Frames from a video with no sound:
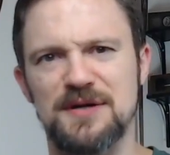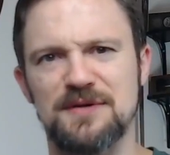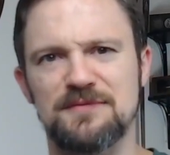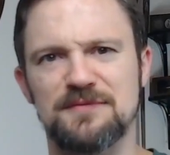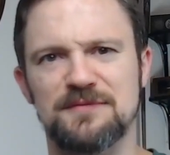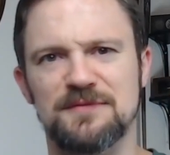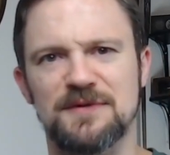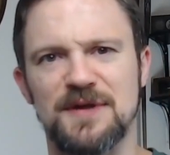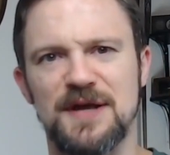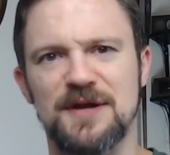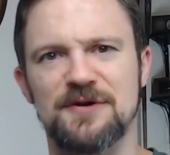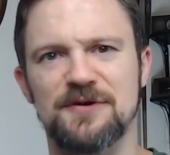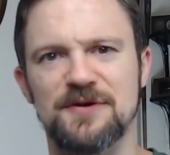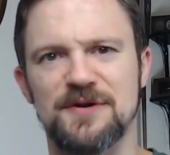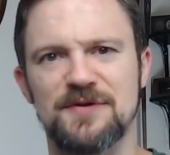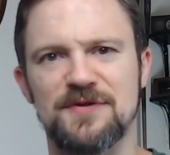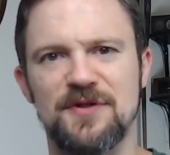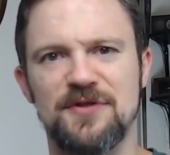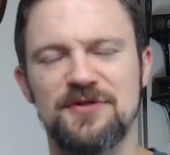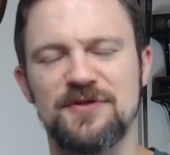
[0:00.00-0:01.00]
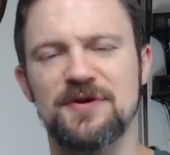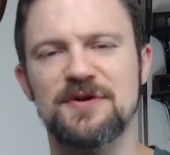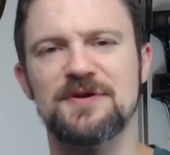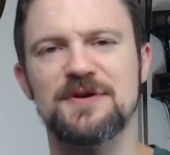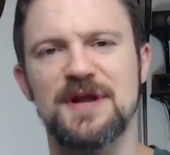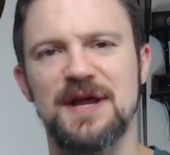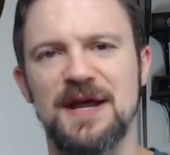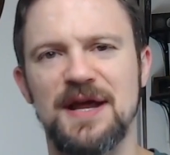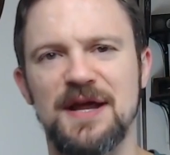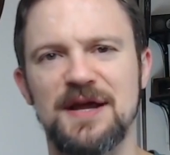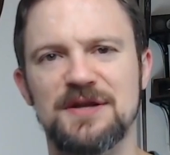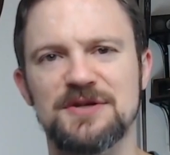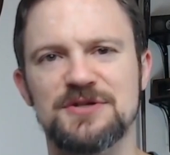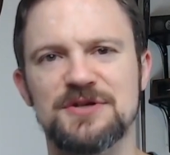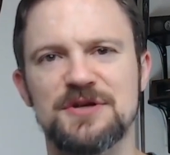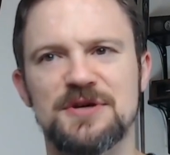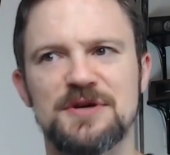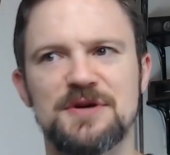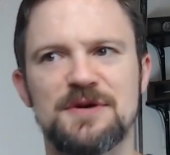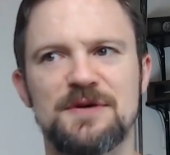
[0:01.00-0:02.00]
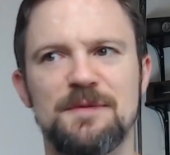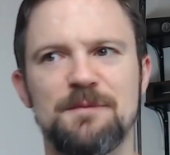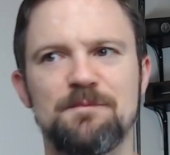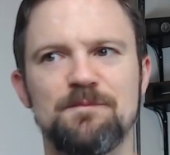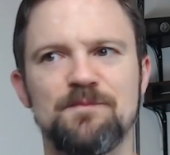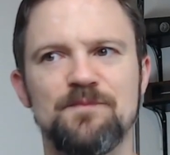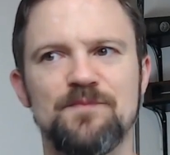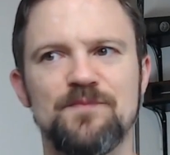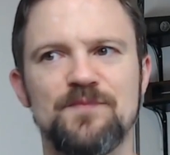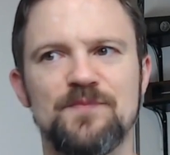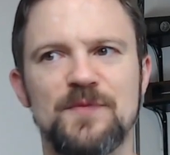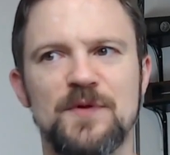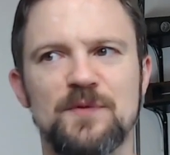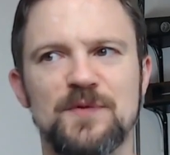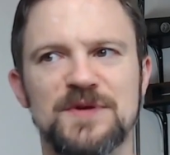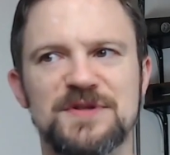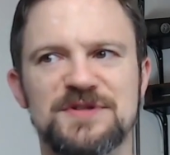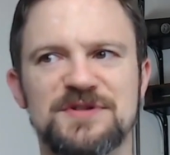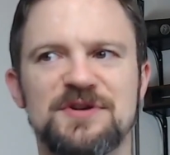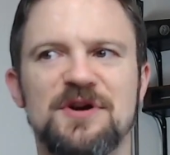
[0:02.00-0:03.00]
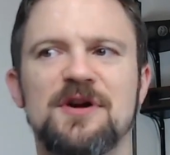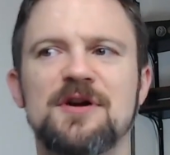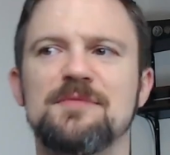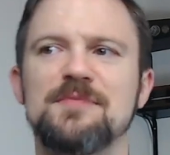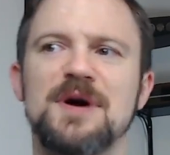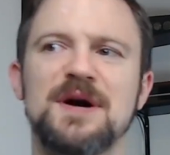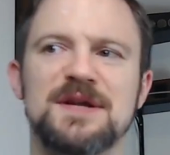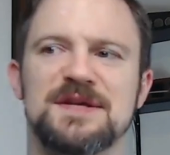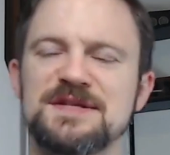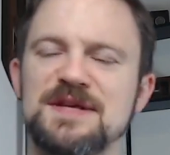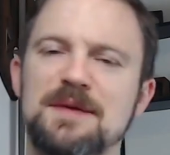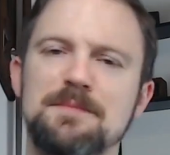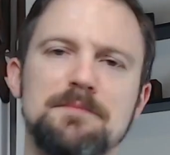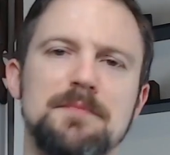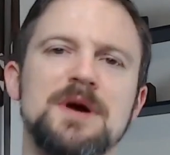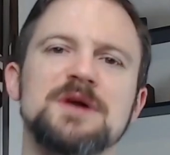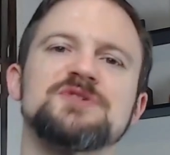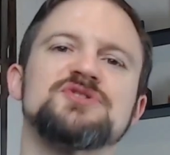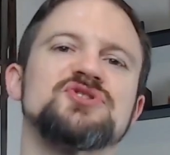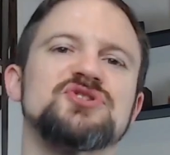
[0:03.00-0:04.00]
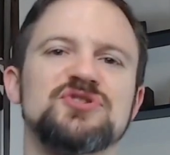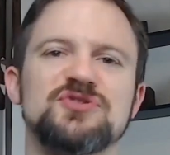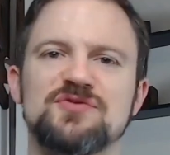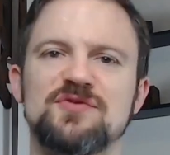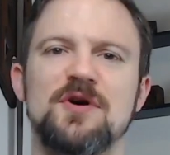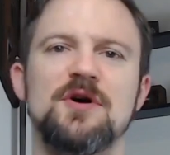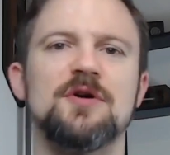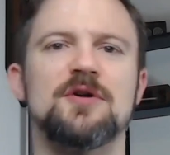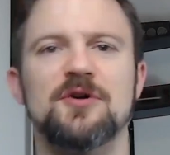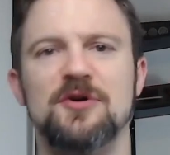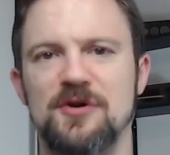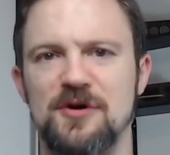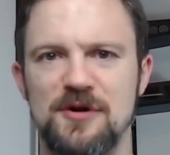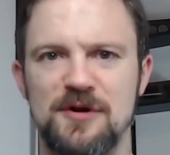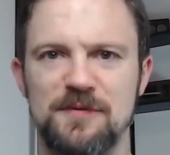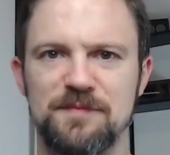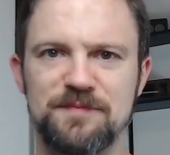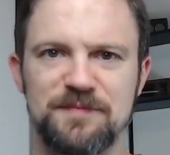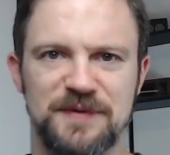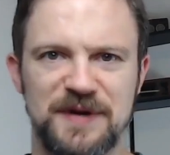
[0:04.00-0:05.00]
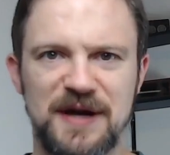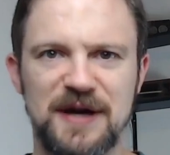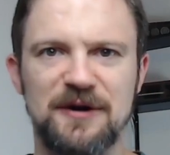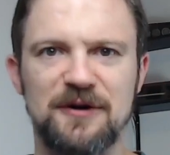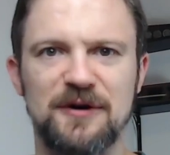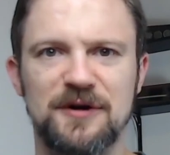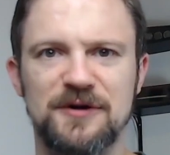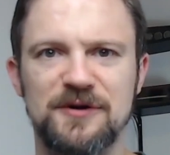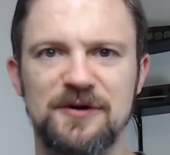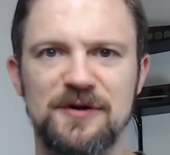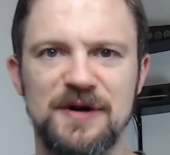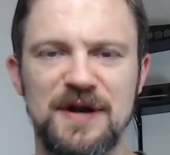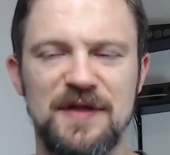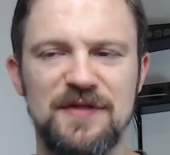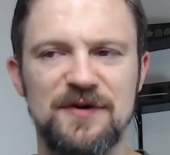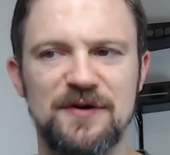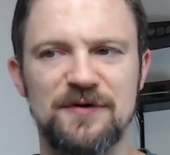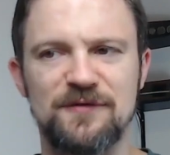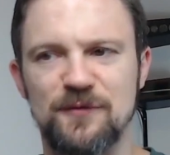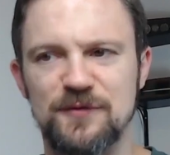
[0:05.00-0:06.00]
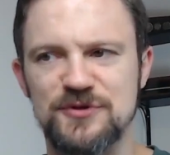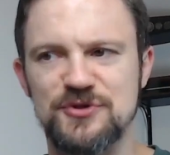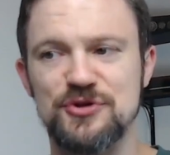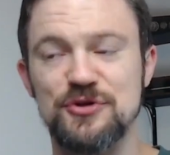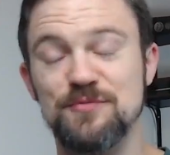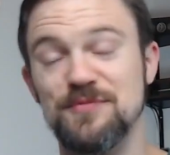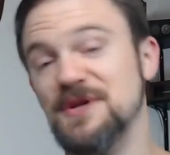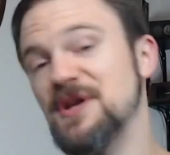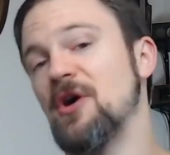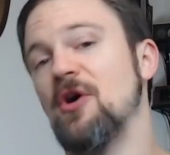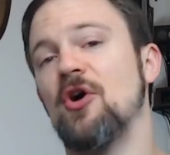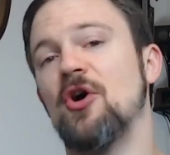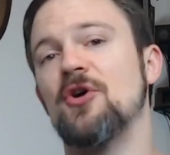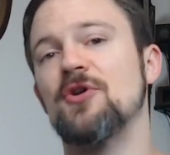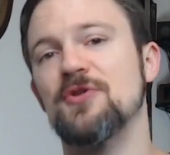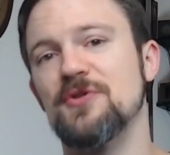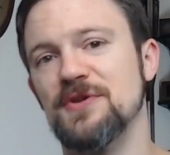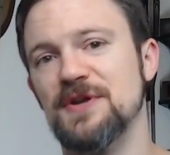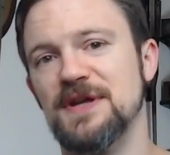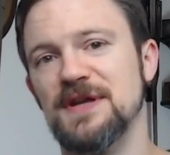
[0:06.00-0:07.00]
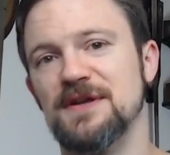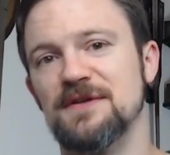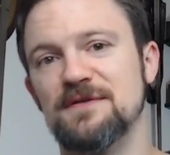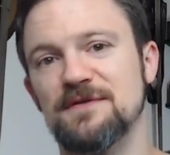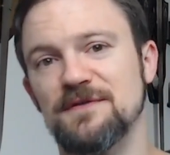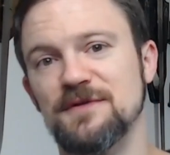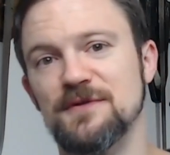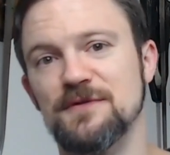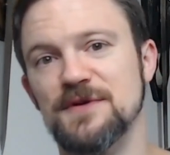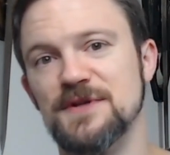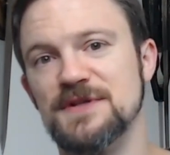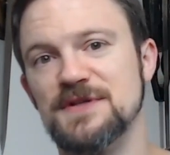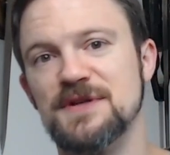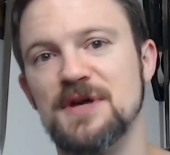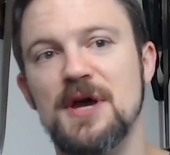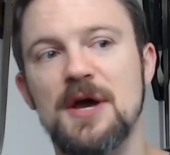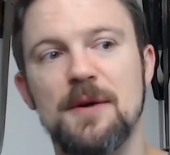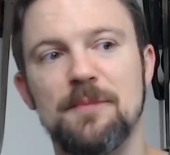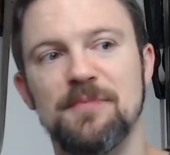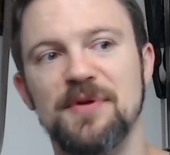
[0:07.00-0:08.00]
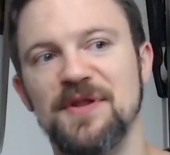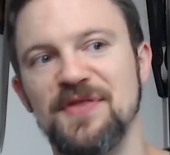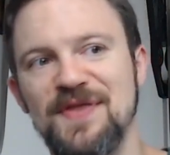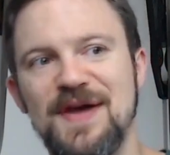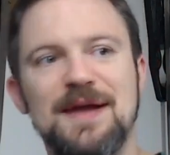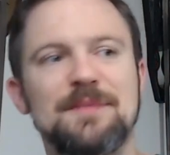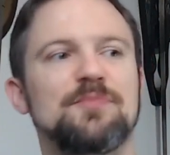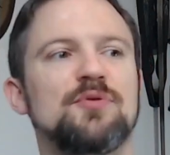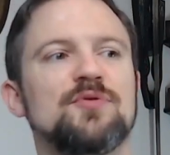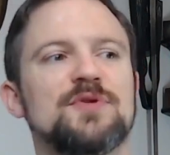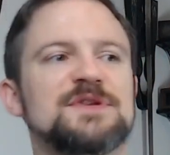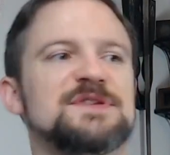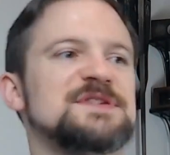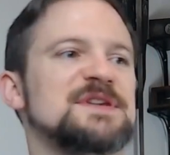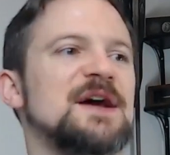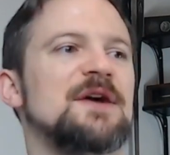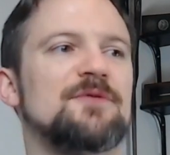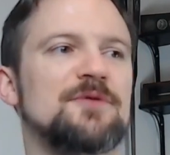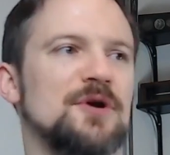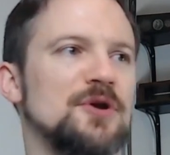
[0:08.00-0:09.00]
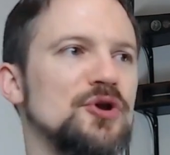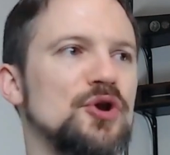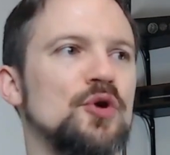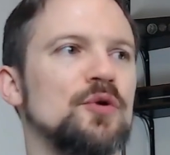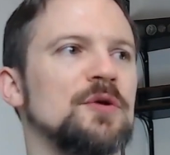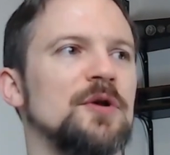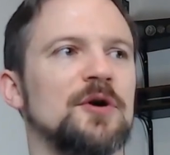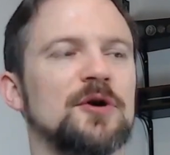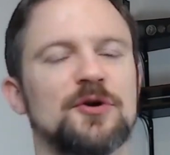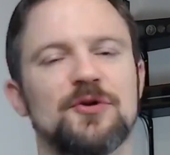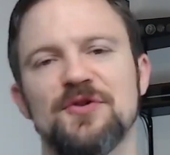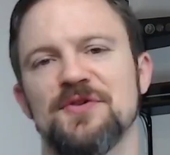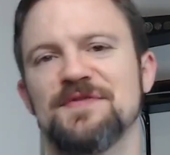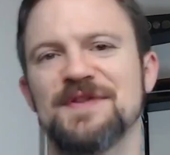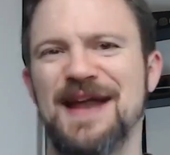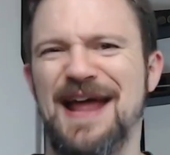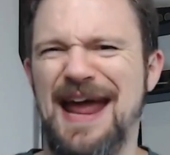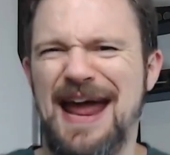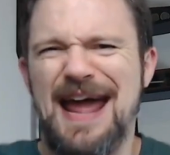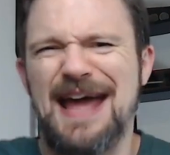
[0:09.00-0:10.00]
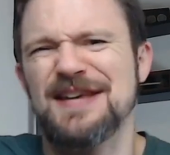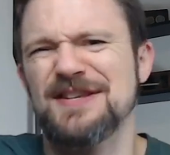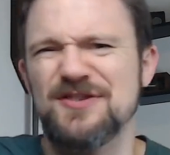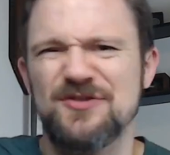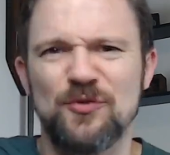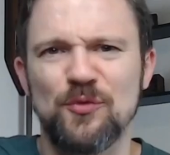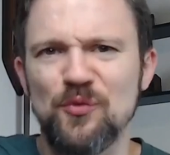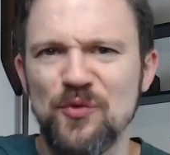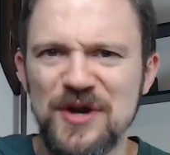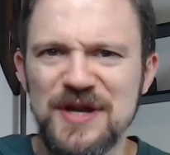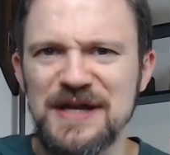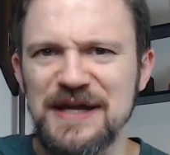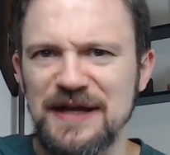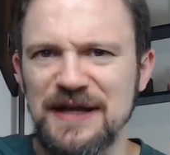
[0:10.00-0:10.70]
later in the Third Age, when Saruman is a much stronger character and therefore should be harder to influence, but at that point Sauron no longer even has the ring.